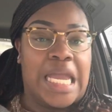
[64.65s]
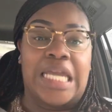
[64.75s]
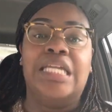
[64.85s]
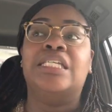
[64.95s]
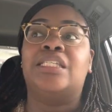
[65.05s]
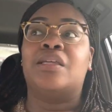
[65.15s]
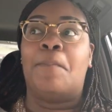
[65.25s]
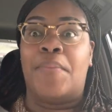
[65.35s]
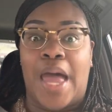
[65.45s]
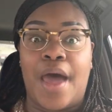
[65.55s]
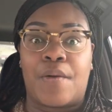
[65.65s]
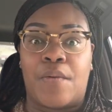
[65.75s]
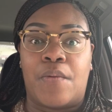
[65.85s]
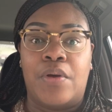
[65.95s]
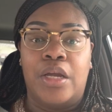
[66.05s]
It is a
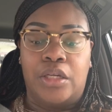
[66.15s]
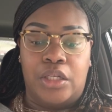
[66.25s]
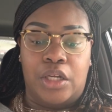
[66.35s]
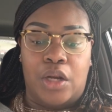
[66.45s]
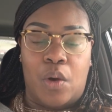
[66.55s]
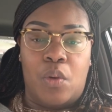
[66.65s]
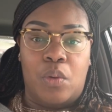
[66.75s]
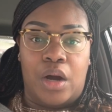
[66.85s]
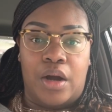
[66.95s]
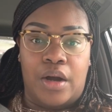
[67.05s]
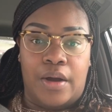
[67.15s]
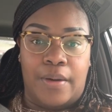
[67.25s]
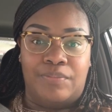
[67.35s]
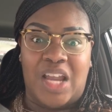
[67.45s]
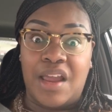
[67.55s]
battle.
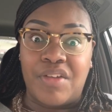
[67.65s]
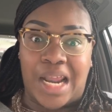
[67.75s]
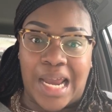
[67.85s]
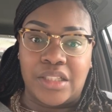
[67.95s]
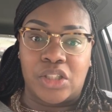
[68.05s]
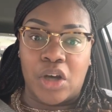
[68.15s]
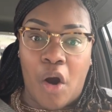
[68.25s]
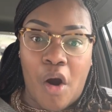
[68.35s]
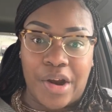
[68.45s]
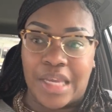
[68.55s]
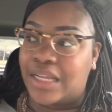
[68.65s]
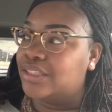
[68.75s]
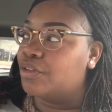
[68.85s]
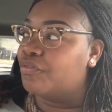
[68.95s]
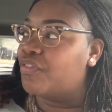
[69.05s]
David had to target
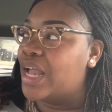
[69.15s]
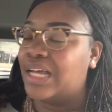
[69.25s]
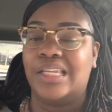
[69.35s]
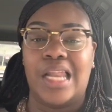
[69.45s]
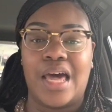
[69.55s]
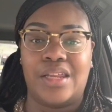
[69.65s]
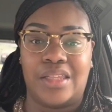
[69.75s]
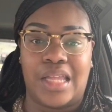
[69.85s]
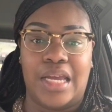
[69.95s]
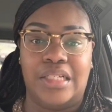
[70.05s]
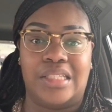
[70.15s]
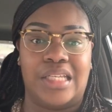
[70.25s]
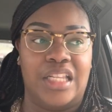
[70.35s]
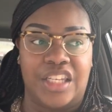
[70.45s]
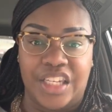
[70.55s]
and to fight a lot of things
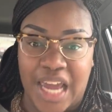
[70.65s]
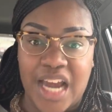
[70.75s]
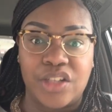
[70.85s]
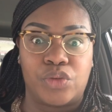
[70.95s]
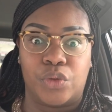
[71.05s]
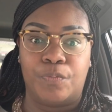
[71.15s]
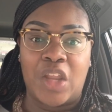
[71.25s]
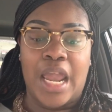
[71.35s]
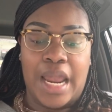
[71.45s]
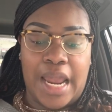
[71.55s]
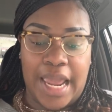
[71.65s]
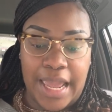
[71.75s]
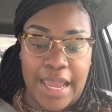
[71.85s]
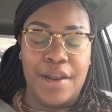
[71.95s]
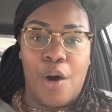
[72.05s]
in the natural
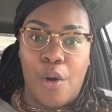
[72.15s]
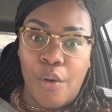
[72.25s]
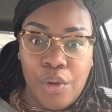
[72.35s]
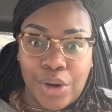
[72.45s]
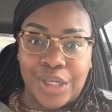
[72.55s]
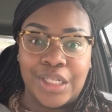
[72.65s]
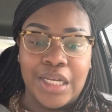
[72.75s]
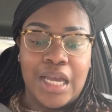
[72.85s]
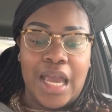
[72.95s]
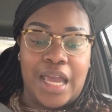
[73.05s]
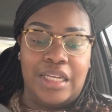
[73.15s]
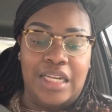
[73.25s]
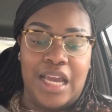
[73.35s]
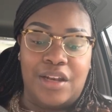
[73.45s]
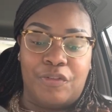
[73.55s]
head on. And then
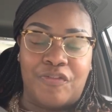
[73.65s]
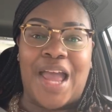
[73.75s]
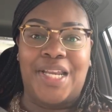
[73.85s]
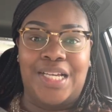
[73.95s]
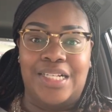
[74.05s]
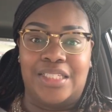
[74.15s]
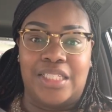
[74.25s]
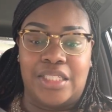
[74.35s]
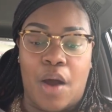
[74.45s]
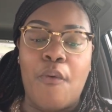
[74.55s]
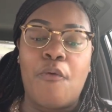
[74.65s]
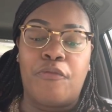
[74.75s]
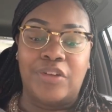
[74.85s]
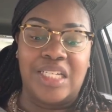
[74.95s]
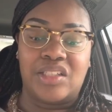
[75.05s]
he had to fight against his own
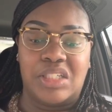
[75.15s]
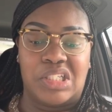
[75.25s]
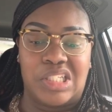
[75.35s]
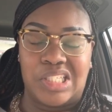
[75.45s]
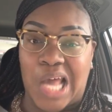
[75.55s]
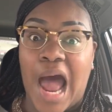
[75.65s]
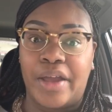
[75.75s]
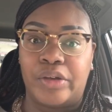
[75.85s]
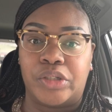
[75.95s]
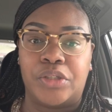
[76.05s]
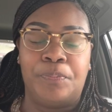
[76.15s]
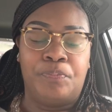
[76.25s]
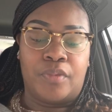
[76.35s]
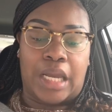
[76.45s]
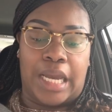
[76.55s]
fleshly desires
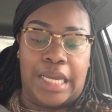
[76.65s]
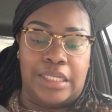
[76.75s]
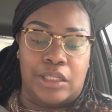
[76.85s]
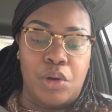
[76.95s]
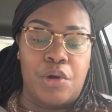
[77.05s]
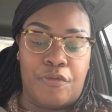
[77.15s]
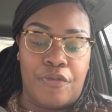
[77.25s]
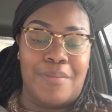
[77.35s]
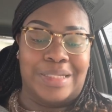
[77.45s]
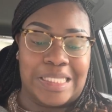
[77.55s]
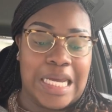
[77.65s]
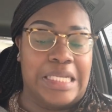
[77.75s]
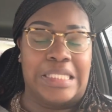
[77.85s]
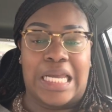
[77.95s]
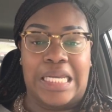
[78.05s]
and learn from
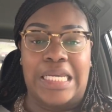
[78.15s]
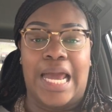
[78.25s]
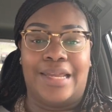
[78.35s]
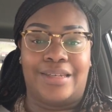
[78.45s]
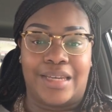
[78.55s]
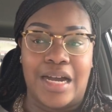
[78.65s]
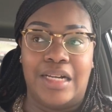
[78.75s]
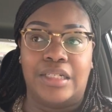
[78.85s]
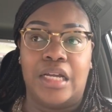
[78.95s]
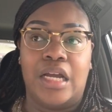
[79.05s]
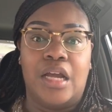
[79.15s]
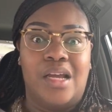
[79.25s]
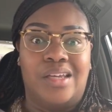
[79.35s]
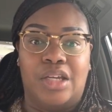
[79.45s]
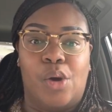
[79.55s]
mistakes that he had done,
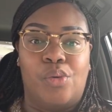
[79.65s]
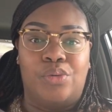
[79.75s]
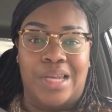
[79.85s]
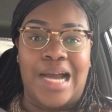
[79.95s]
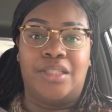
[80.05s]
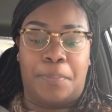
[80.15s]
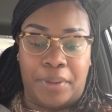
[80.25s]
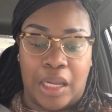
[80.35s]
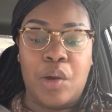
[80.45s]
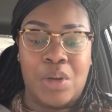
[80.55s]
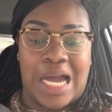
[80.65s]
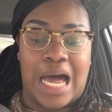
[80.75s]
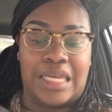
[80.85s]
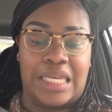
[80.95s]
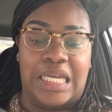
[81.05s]
not to play with
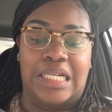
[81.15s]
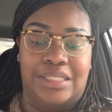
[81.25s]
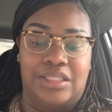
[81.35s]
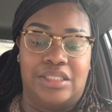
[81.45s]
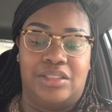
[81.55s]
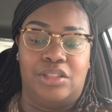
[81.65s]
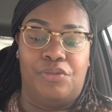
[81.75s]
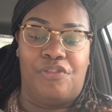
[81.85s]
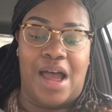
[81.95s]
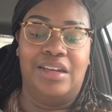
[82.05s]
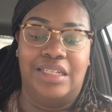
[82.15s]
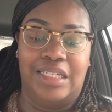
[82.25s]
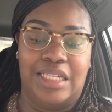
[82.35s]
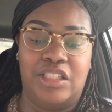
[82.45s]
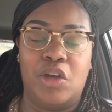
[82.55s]
God again, and to finally
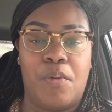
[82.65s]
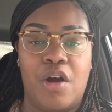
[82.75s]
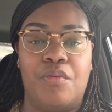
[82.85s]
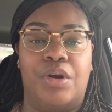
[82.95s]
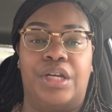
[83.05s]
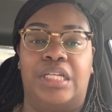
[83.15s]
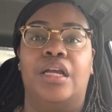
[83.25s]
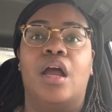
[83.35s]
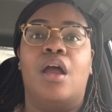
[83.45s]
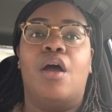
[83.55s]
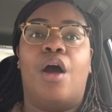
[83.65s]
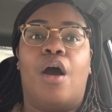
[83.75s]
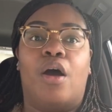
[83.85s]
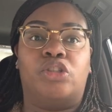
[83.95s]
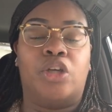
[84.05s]
get to a point where he
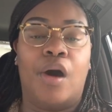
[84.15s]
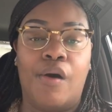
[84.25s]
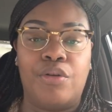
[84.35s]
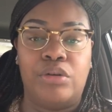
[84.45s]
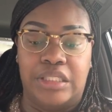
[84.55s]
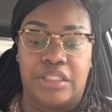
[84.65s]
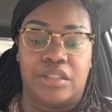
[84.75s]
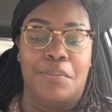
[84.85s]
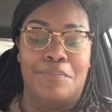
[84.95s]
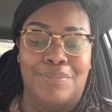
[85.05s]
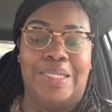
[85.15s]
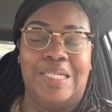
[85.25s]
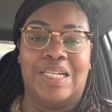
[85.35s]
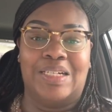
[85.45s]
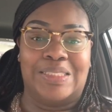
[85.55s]
totally
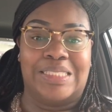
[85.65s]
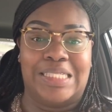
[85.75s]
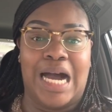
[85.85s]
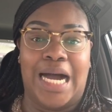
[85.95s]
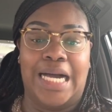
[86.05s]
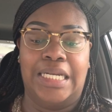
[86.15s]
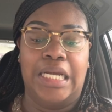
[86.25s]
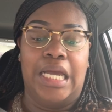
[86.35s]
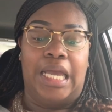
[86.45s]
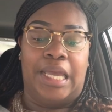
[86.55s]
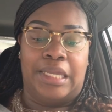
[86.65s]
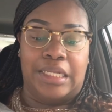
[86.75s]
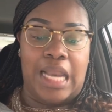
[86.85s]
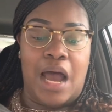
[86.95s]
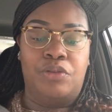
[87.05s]
submitted unto God and
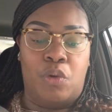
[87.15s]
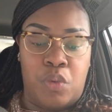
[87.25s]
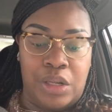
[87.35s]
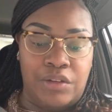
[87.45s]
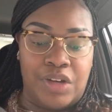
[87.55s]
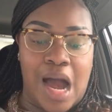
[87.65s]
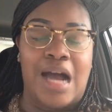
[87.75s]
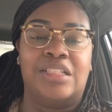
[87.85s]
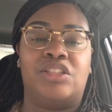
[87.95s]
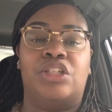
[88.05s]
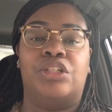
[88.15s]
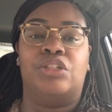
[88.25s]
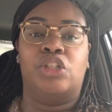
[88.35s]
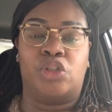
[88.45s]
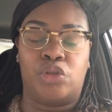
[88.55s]
allow the will of God
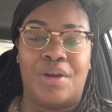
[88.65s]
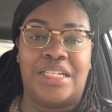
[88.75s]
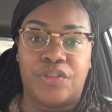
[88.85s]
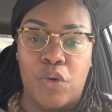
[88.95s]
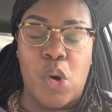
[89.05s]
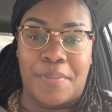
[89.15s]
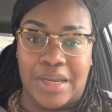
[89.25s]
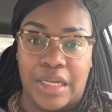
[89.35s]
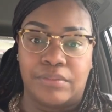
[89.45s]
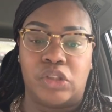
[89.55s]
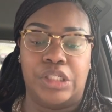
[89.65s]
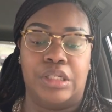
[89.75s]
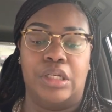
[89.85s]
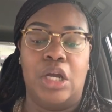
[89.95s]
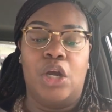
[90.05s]
to transform him,
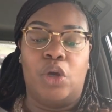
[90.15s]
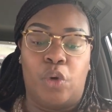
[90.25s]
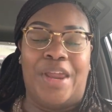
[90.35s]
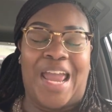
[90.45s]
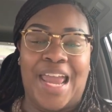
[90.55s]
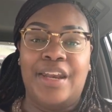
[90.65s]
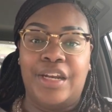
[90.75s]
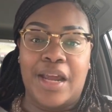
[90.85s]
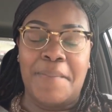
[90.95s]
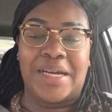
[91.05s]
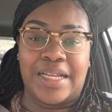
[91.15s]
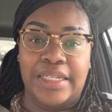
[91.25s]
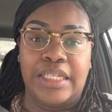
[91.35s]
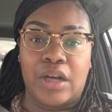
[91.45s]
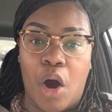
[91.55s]
to create in him a
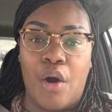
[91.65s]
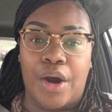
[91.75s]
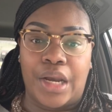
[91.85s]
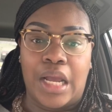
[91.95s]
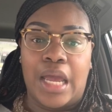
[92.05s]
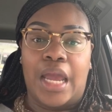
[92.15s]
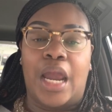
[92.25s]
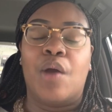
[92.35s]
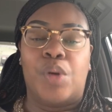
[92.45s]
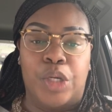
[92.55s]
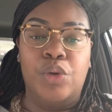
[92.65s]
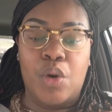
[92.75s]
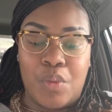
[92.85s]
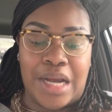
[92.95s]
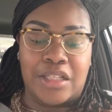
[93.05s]
clean heart and renew
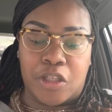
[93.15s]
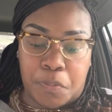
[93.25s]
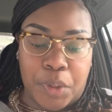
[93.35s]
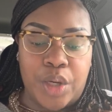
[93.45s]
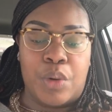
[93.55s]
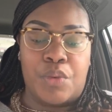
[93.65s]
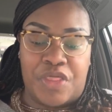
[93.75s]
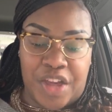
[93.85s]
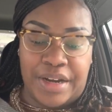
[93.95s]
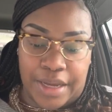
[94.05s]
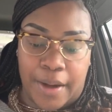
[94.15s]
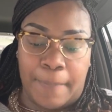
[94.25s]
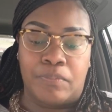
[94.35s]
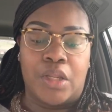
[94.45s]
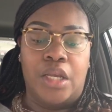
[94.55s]
a right spirit within
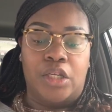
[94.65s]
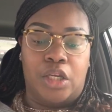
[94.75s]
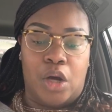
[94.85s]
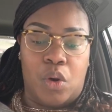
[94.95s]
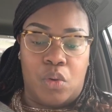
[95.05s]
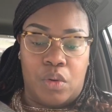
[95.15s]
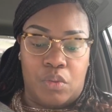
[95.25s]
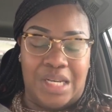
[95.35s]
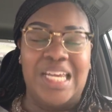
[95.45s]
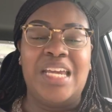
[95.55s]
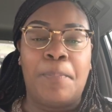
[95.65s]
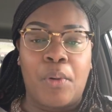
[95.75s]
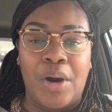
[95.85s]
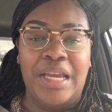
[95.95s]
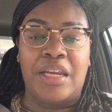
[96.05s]
him. When he
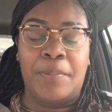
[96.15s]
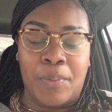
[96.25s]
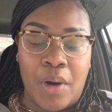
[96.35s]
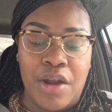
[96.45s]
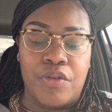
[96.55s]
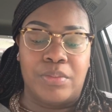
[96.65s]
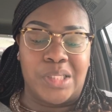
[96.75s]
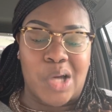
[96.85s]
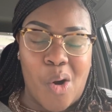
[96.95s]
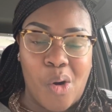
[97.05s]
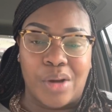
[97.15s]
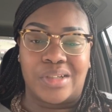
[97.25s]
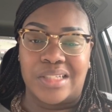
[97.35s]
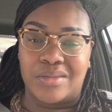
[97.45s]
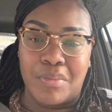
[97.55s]
prayed from his heart,
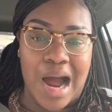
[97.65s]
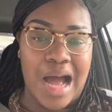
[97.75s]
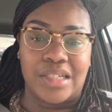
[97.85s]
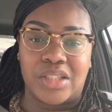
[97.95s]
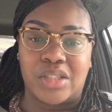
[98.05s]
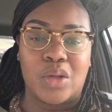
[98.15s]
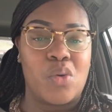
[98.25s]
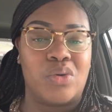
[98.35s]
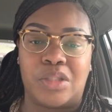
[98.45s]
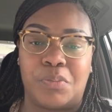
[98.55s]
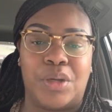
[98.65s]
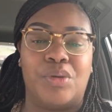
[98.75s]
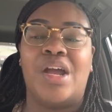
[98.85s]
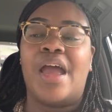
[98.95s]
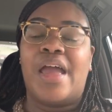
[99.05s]
his mind, his soul, his
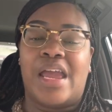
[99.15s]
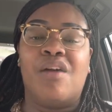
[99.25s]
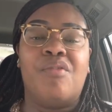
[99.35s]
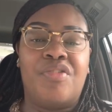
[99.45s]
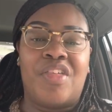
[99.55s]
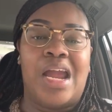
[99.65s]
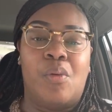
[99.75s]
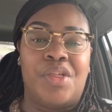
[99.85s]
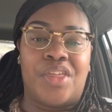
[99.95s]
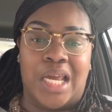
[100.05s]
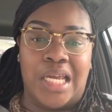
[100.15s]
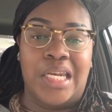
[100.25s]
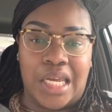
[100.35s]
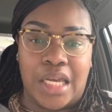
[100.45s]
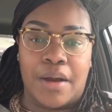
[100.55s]
spirit. Everything within
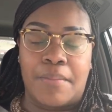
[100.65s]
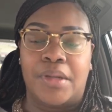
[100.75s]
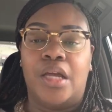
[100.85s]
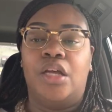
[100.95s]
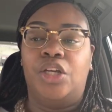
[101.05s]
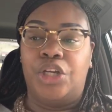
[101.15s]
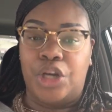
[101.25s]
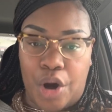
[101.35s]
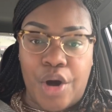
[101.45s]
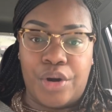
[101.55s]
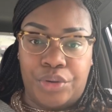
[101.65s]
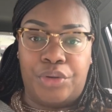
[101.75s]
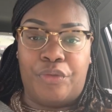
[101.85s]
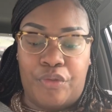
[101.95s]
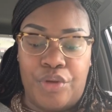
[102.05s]
him
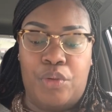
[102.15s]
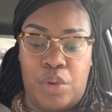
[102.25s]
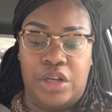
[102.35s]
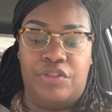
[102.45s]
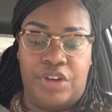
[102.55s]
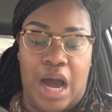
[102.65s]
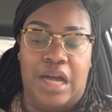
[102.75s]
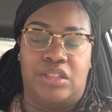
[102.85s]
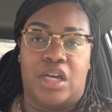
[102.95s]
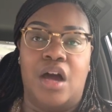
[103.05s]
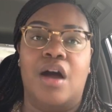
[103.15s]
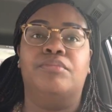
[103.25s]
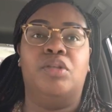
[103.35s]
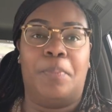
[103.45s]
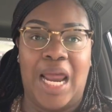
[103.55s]
yearned for the will of God to
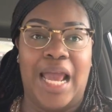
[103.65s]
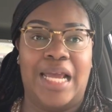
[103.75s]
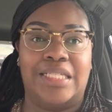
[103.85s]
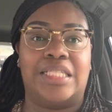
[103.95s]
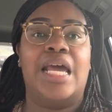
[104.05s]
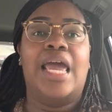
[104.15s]
come to pass.